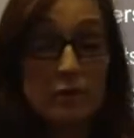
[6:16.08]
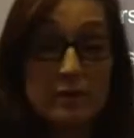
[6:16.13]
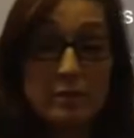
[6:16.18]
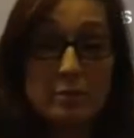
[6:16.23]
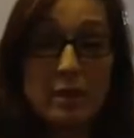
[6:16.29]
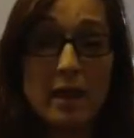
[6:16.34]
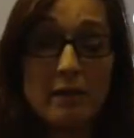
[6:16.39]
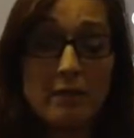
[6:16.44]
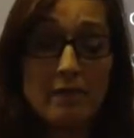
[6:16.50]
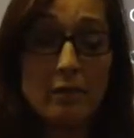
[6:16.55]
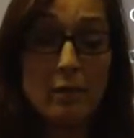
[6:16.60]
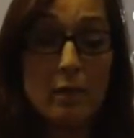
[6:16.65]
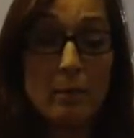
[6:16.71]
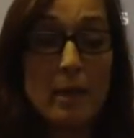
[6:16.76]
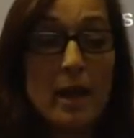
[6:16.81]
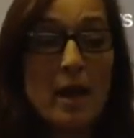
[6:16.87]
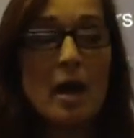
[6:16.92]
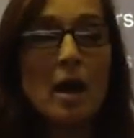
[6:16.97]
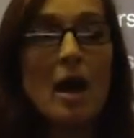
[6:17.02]
the platform,
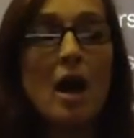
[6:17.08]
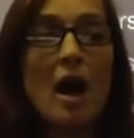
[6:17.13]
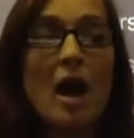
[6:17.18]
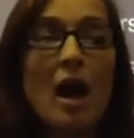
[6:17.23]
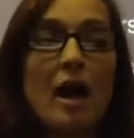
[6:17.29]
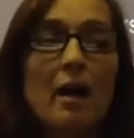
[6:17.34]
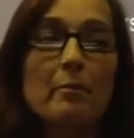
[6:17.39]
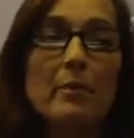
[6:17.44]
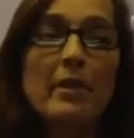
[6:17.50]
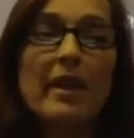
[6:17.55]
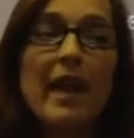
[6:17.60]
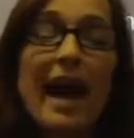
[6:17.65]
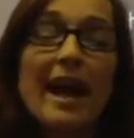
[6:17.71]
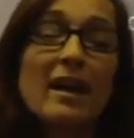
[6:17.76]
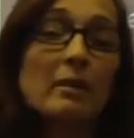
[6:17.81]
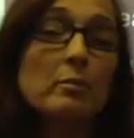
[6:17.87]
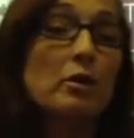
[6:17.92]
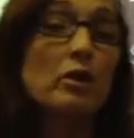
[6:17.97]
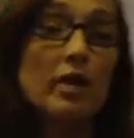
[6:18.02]

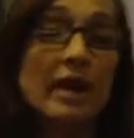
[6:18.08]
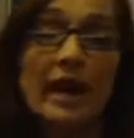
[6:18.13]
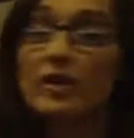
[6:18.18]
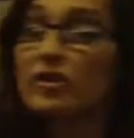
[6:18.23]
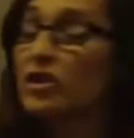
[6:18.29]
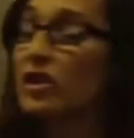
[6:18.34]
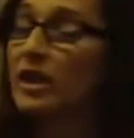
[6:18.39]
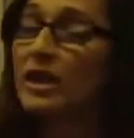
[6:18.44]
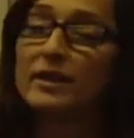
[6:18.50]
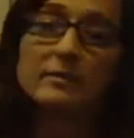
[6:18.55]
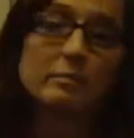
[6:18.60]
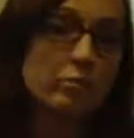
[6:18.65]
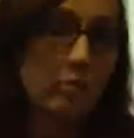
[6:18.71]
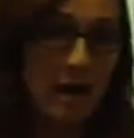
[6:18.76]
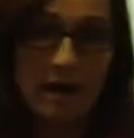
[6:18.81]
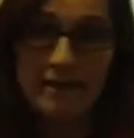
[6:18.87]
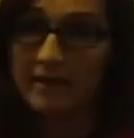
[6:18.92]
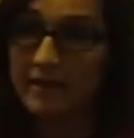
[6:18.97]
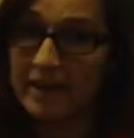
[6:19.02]
that communication is
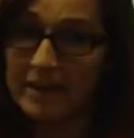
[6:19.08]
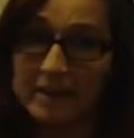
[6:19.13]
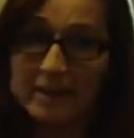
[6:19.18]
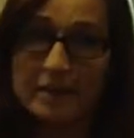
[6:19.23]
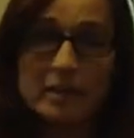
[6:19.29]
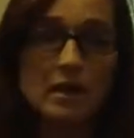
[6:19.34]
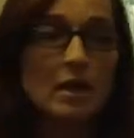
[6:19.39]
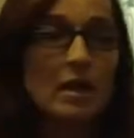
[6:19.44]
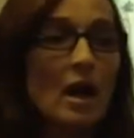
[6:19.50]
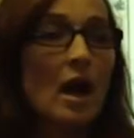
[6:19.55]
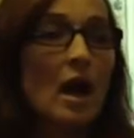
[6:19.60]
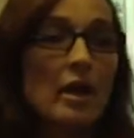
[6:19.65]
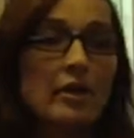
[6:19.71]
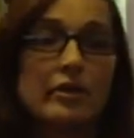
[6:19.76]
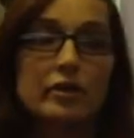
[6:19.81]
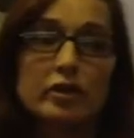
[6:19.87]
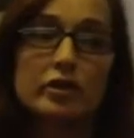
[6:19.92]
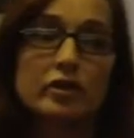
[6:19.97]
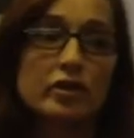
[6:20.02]
private.
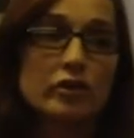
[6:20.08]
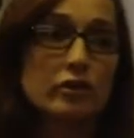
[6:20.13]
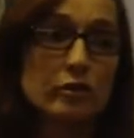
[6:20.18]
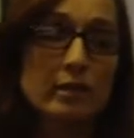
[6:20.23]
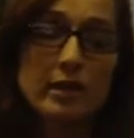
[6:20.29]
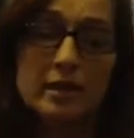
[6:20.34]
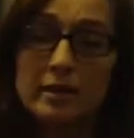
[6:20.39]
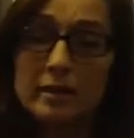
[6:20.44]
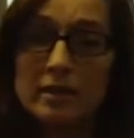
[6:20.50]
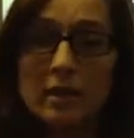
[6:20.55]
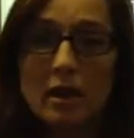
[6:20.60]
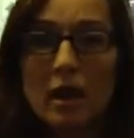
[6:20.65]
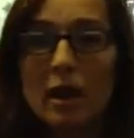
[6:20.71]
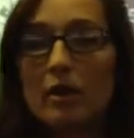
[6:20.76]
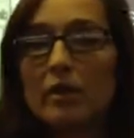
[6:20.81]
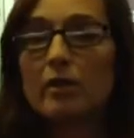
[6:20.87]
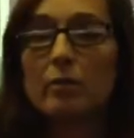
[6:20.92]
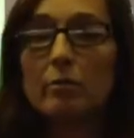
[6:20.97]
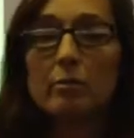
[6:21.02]
Other students,
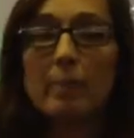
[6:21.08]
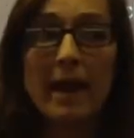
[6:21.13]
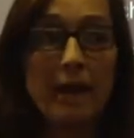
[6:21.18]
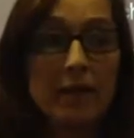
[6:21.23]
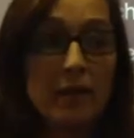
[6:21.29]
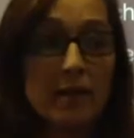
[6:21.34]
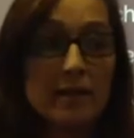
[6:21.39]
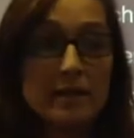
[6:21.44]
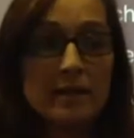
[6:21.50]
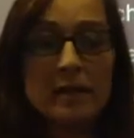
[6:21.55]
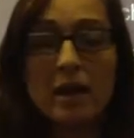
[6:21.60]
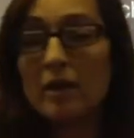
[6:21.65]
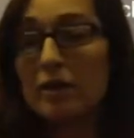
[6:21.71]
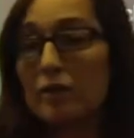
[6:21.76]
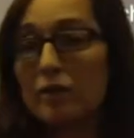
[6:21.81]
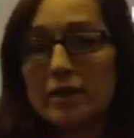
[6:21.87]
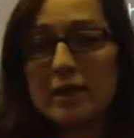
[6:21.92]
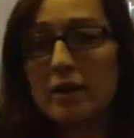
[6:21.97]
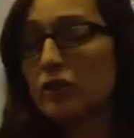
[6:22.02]
other parents,
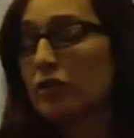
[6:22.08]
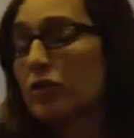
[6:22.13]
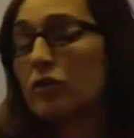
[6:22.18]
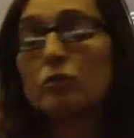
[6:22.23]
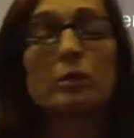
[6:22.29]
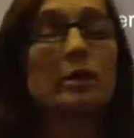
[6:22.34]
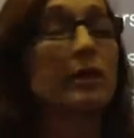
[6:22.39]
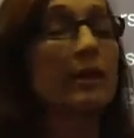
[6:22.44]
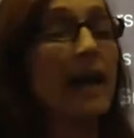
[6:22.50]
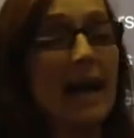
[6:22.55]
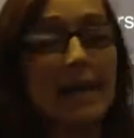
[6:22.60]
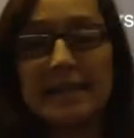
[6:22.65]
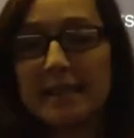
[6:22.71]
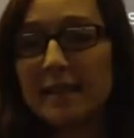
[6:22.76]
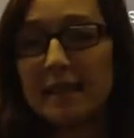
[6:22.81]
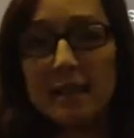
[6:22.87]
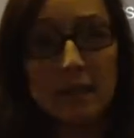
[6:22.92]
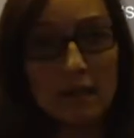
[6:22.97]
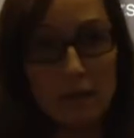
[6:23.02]
other teachers will not
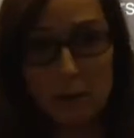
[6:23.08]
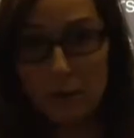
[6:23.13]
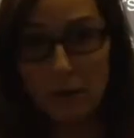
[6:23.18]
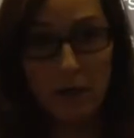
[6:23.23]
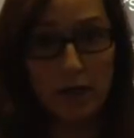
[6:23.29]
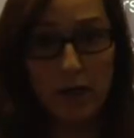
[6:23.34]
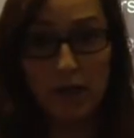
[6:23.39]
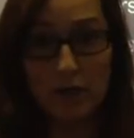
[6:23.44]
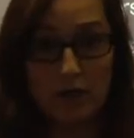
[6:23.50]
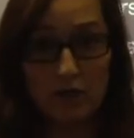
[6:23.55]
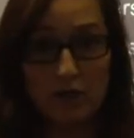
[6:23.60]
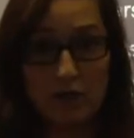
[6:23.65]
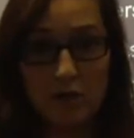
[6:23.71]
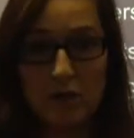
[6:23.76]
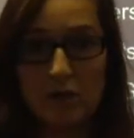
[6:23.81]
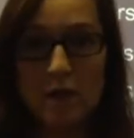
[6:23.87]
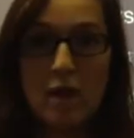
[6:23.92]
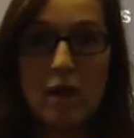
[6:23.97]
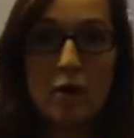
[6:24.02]
see the communication.
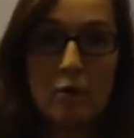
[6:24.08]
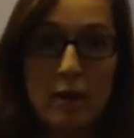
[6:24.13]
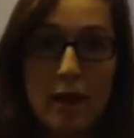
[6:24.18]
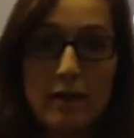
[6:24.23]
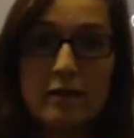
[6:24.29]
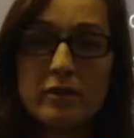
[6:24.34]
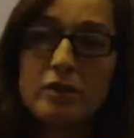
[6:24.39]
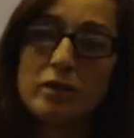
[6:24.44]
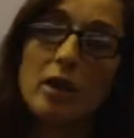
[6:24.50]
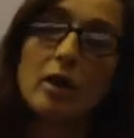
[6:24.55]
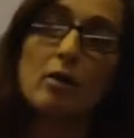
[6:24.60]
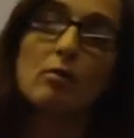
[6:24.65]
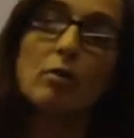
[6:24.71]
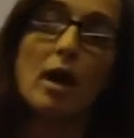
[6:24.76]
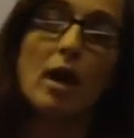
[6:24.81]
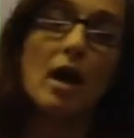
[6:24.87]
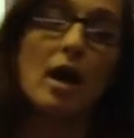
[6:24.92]
Okay, so